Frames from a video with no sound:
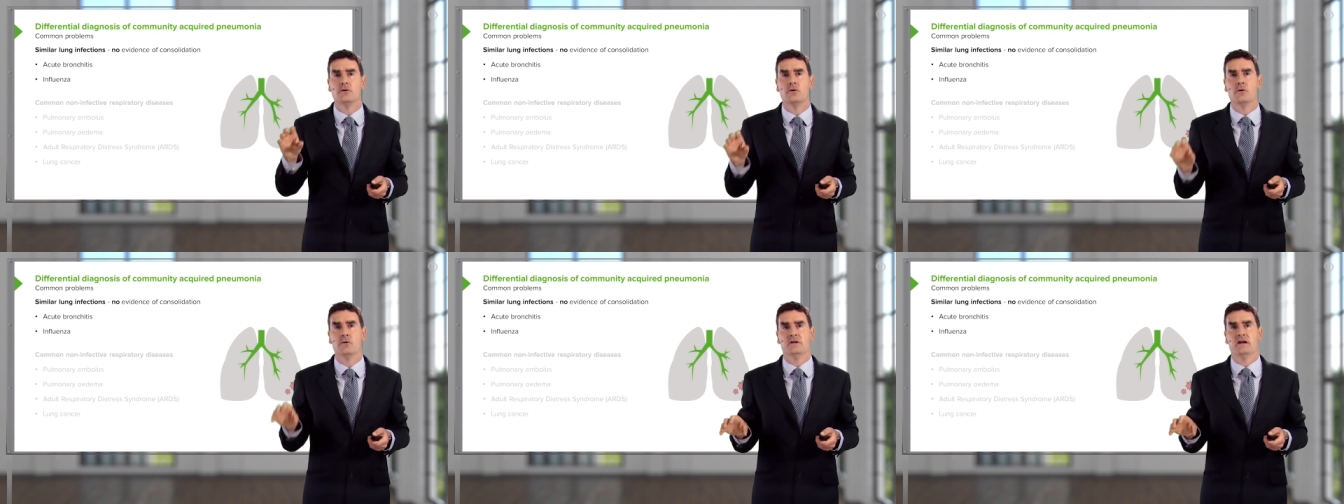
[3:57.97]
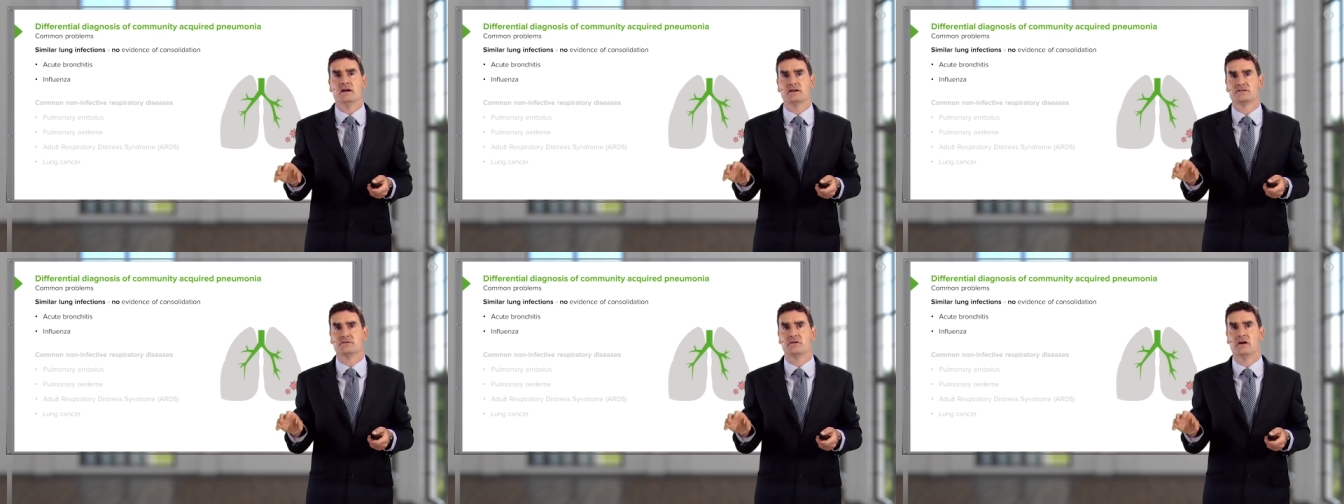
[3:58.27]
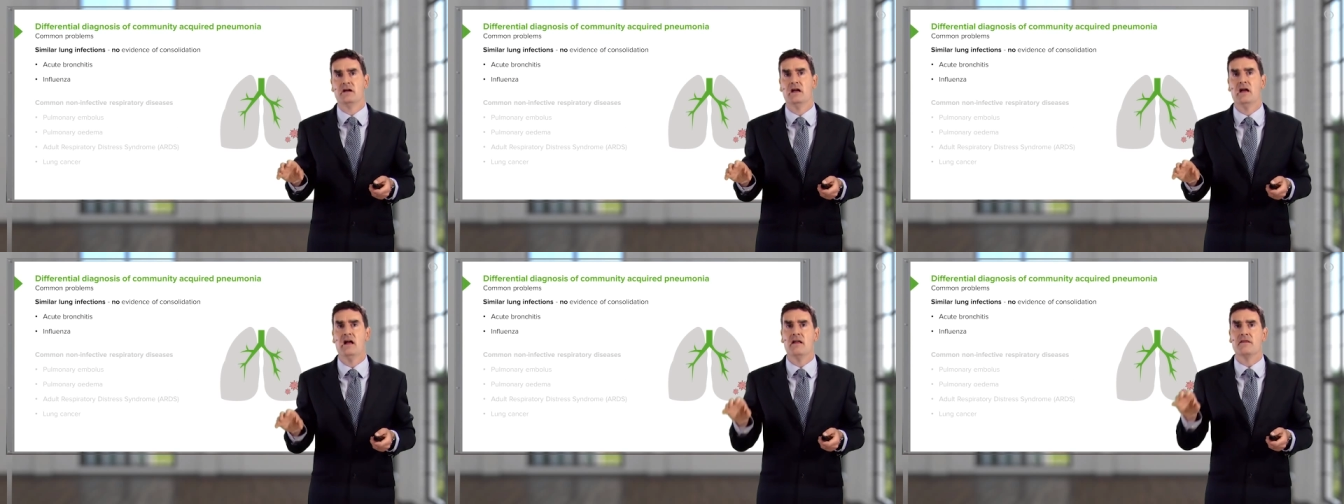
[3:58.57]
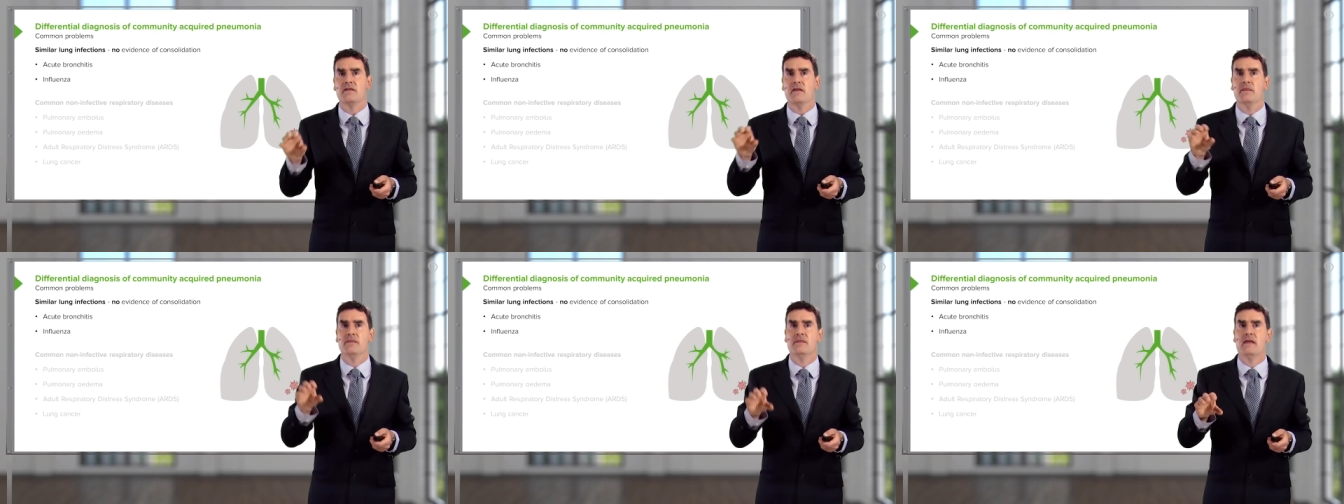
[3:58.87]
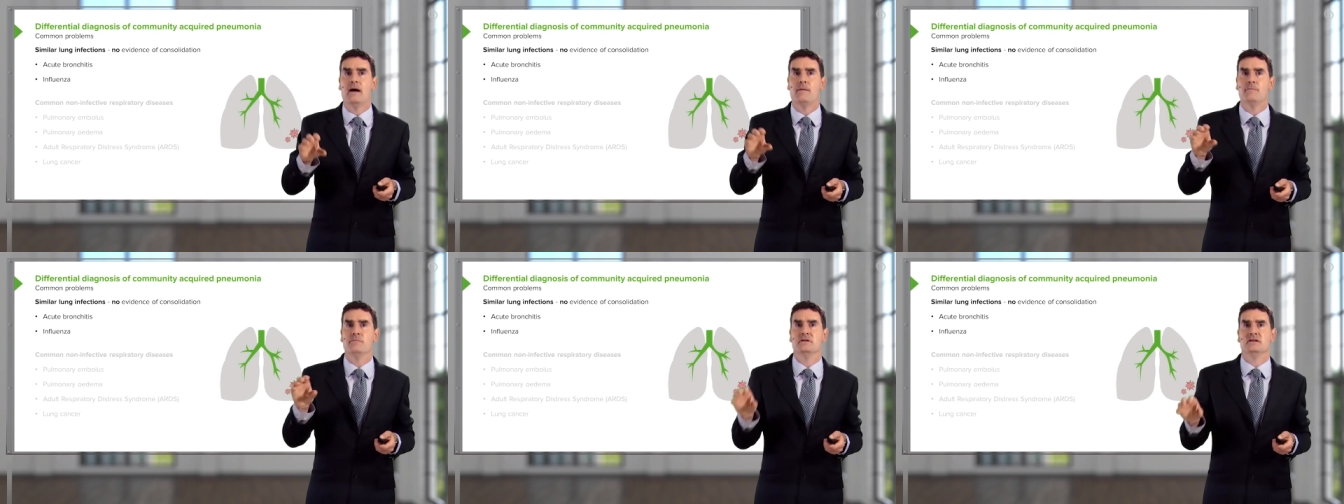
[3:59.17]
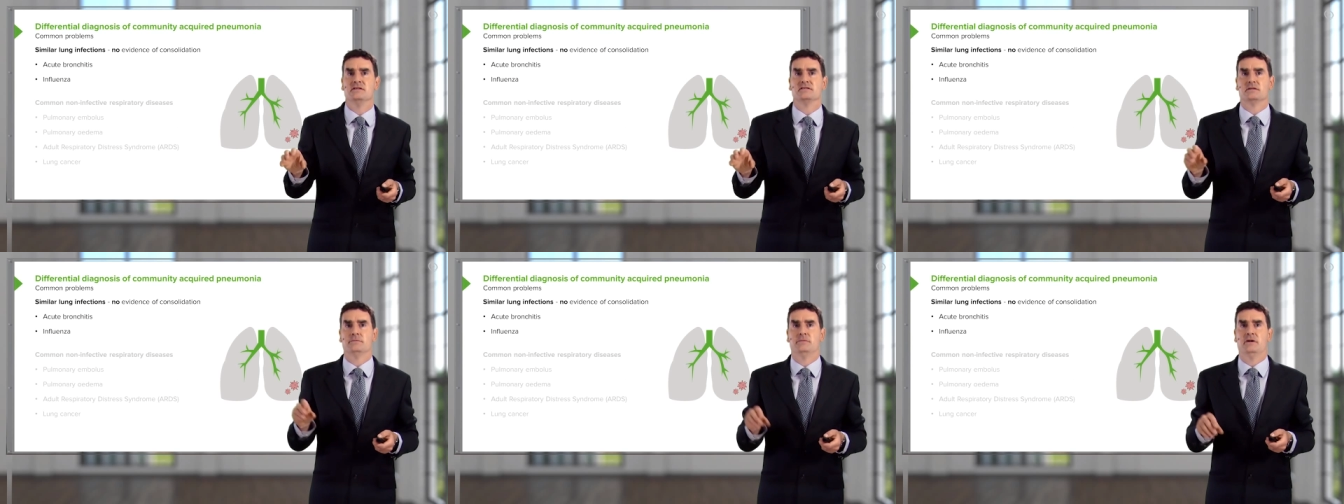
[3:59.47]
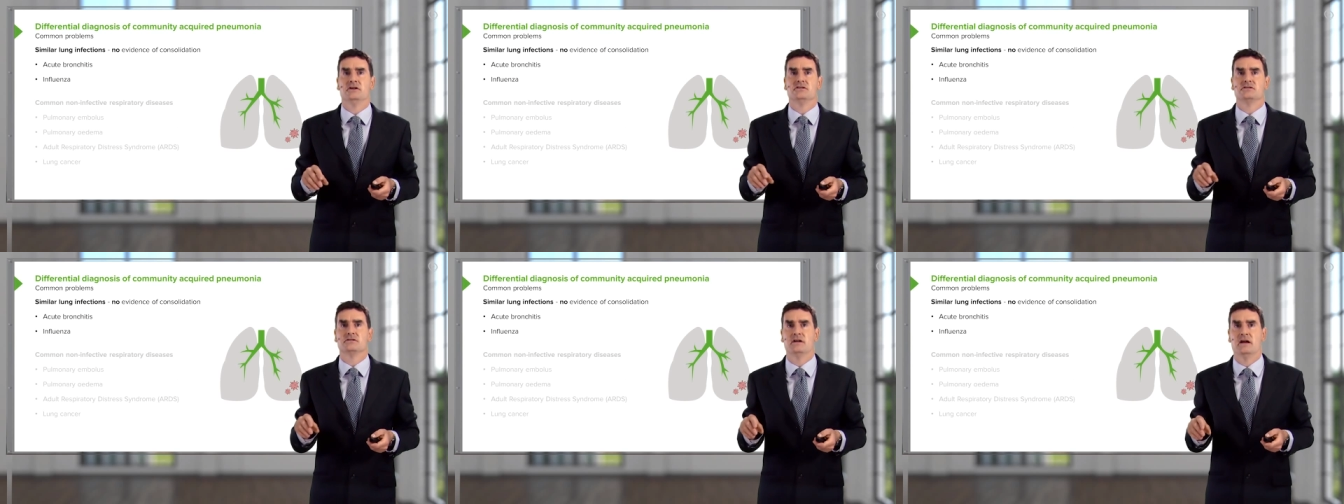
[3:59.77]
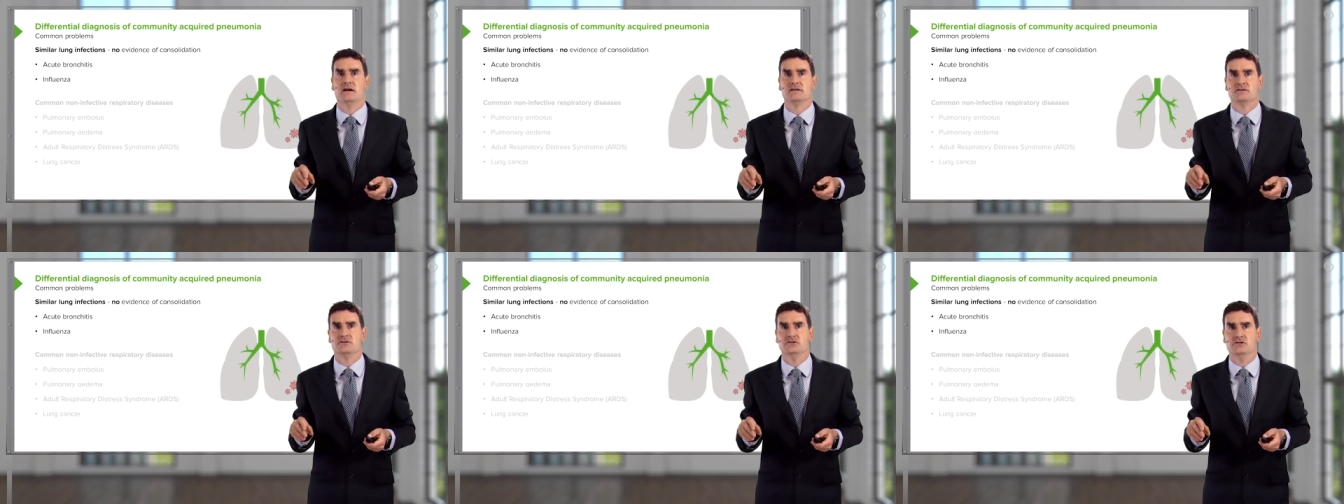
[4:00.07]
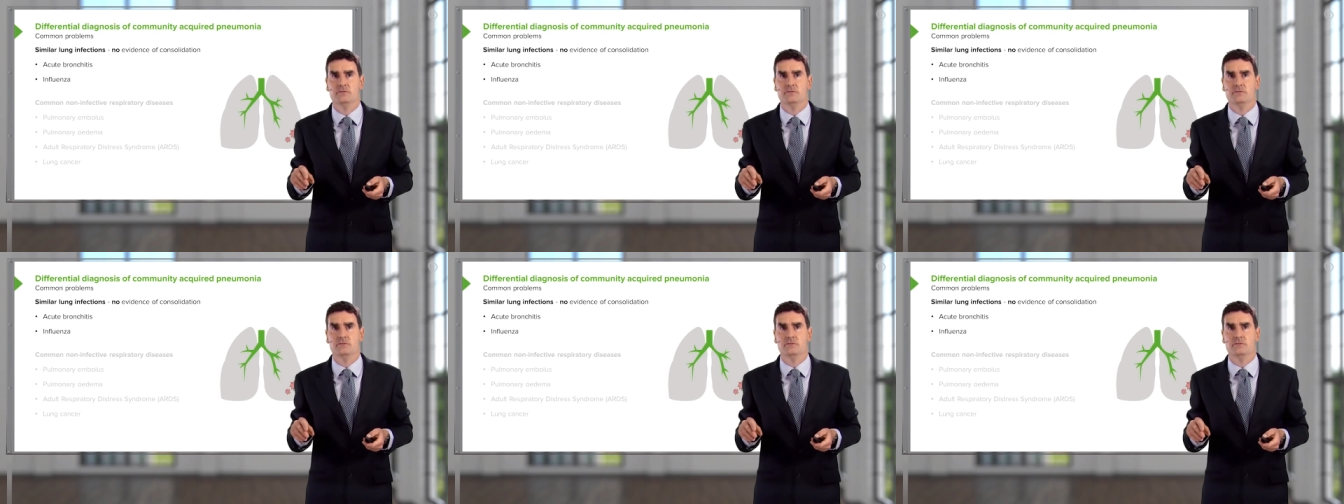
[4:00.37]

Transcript: or on x-ray, then that means the patient has a